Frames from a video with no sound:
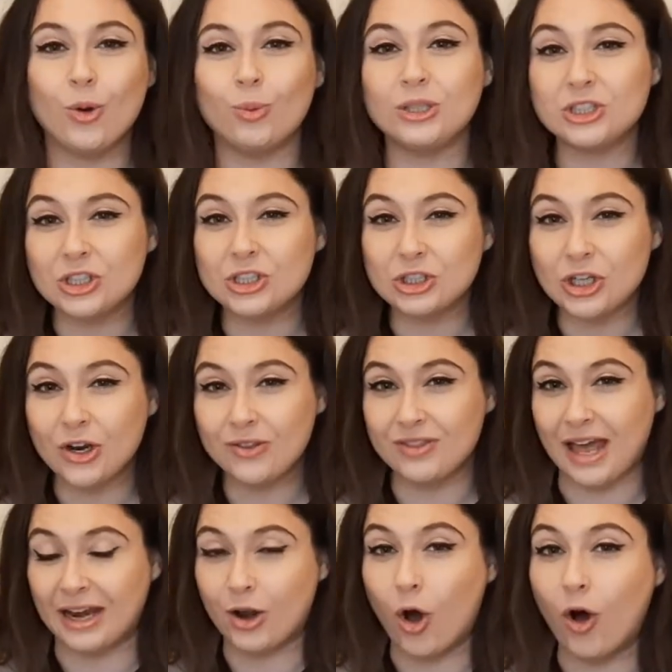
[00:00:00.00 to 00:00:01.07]
which has shown
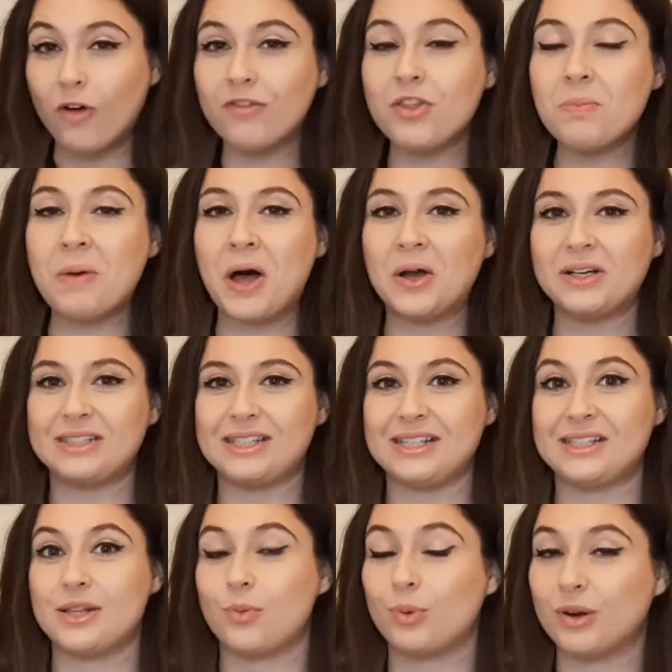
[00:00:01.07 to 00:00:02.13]
that of the
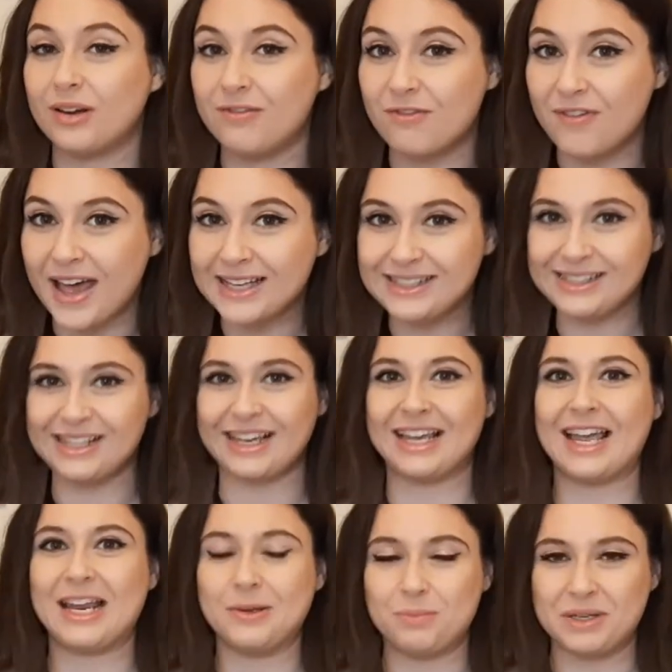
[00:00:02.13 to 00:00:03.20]
marketers that were
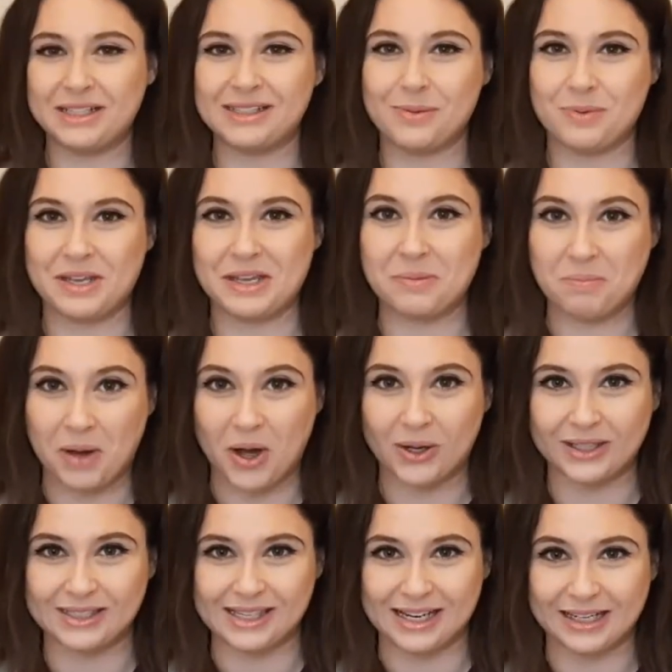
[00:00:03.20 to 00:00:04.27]
investing in B2B
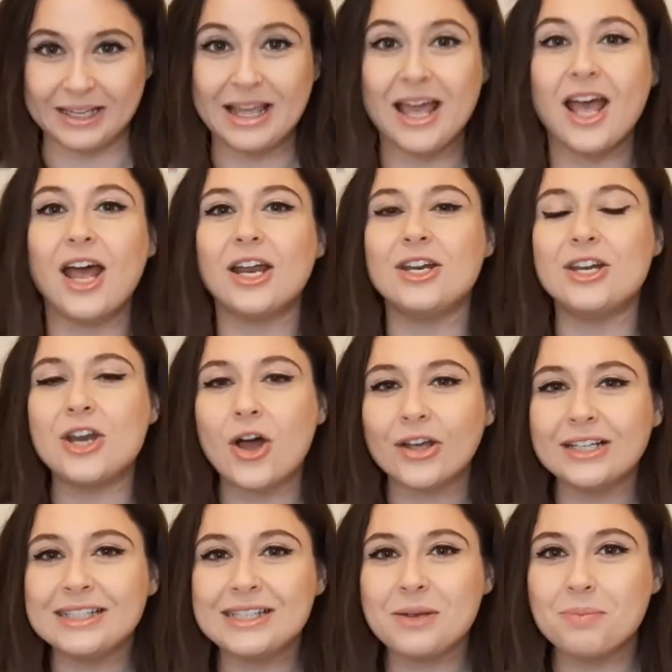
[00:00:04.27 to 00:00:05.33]
marketing,
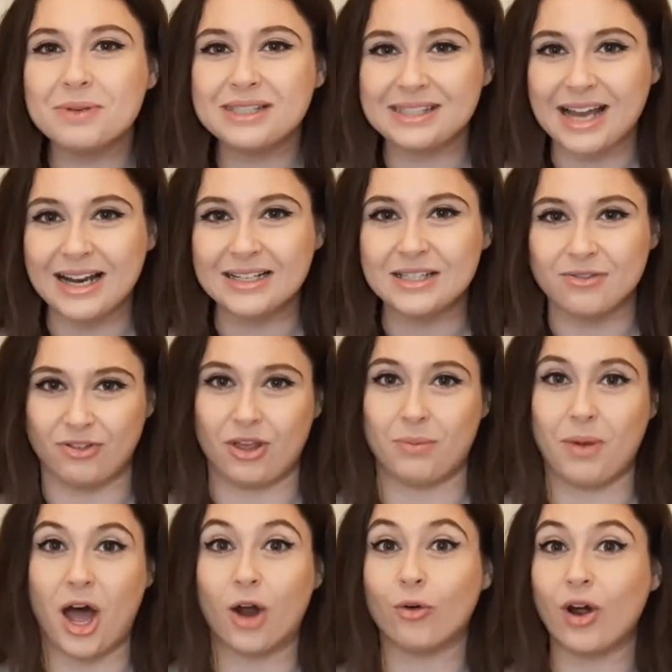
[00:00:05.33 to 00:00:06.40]
90% of
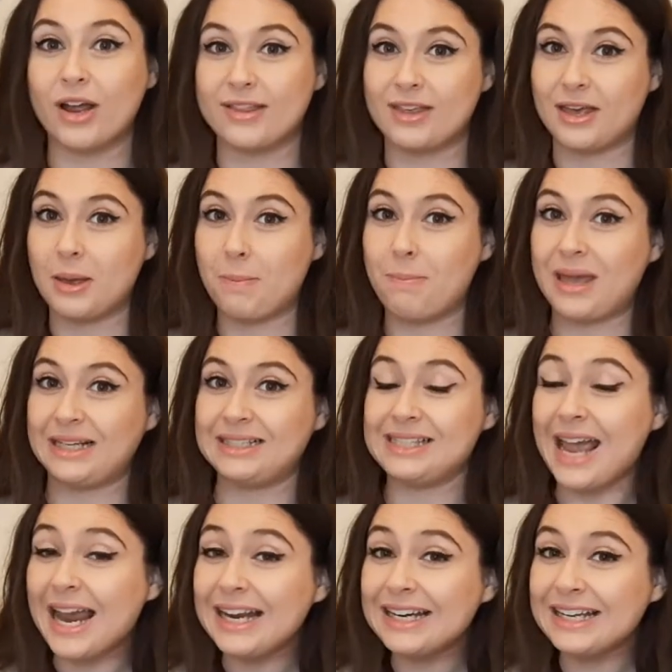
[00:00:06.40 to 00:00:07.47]
them are either
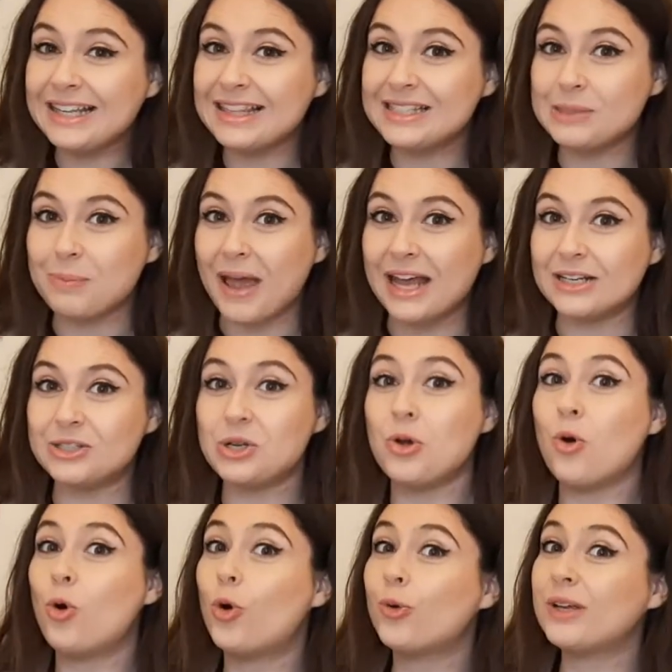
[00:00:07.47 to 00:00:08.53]
maintaining the spend
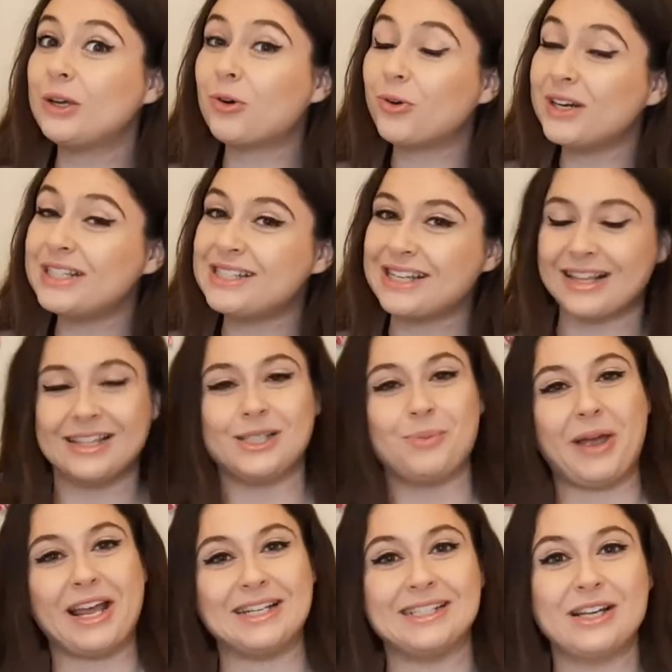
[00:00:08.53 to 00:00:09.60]
or increasing the
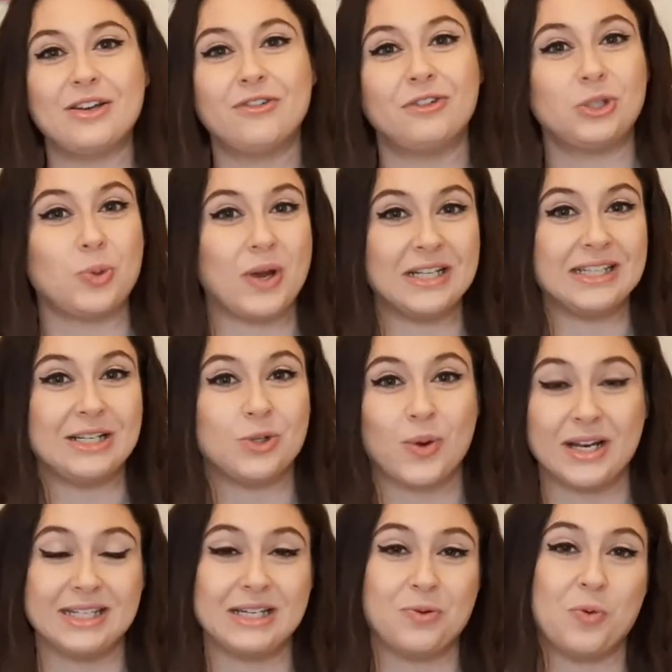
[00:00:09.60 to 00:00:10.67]
spend for
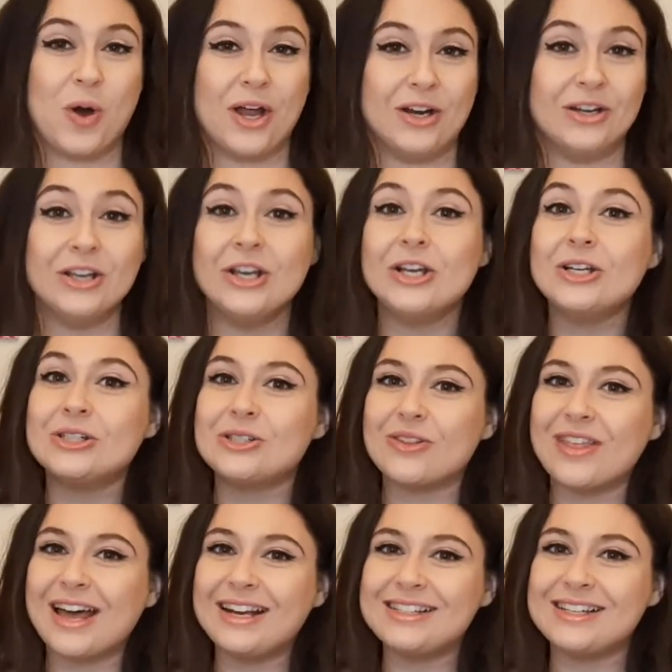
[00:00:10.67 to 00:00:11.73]
2021. So
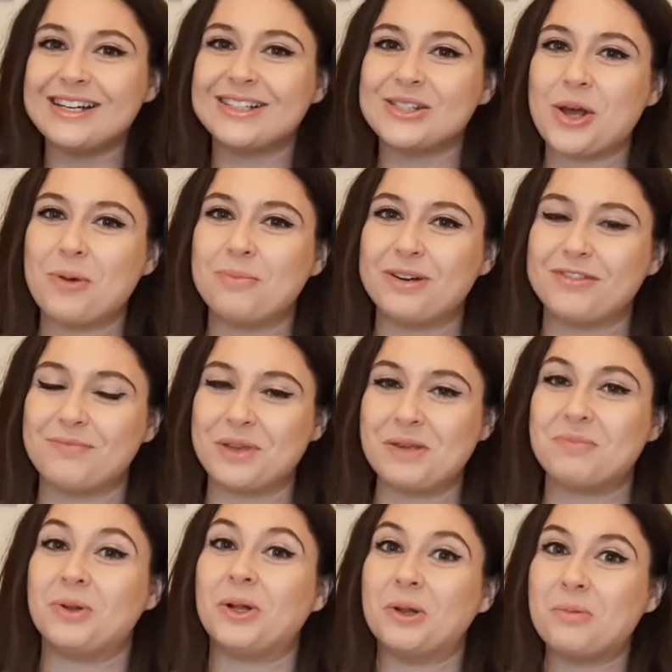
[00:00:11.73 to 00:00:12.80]
that is an example of
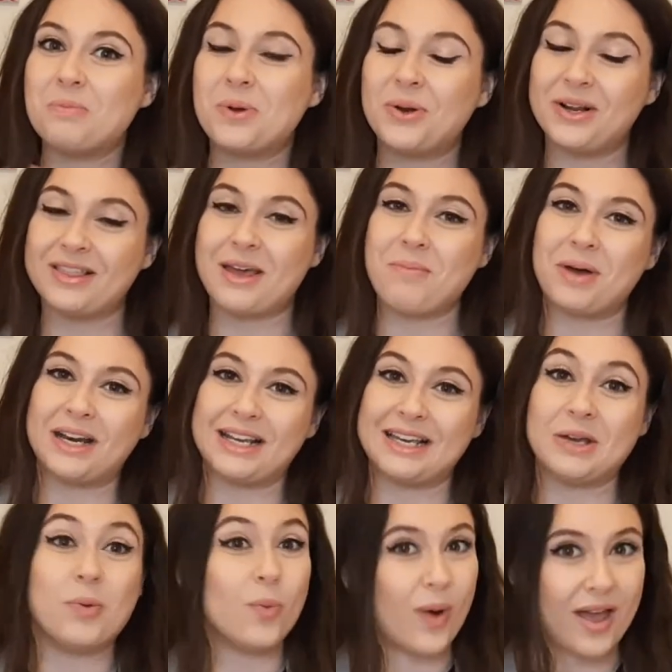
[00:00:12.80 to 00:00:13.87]
people putting their
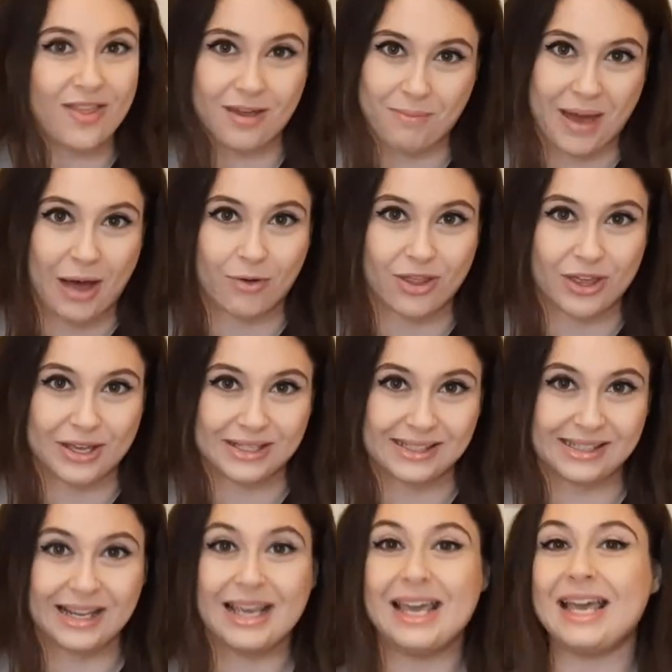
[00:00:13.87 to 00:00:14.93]
money where their mouth
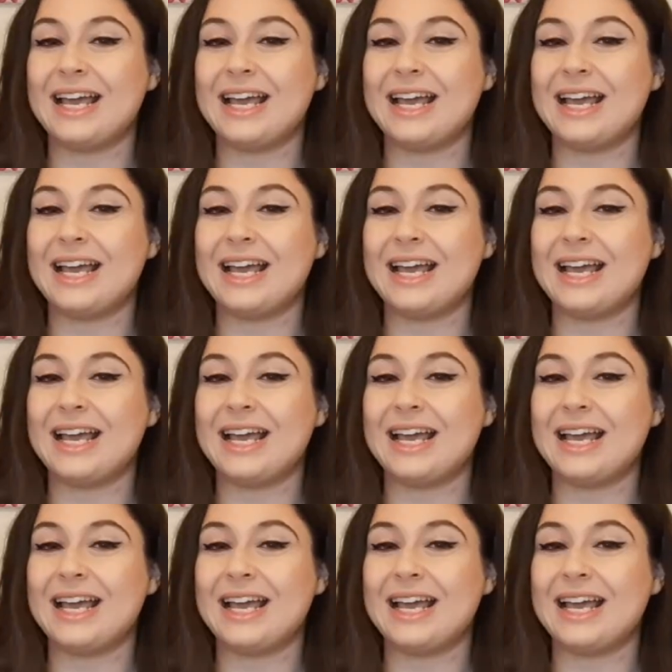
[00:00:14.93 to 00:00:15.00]
is.